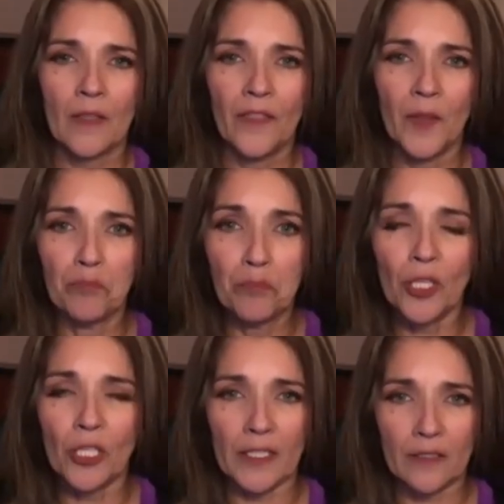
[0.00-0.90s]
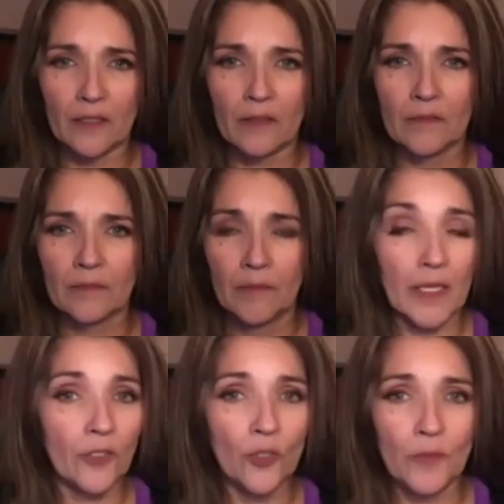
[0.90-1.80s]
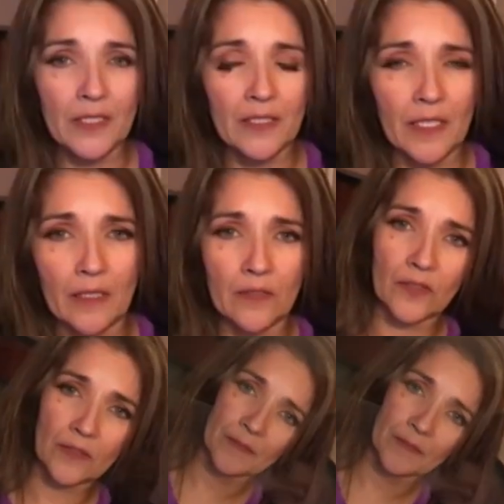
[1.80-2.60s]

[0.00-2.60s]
the bullet, make no mistakes.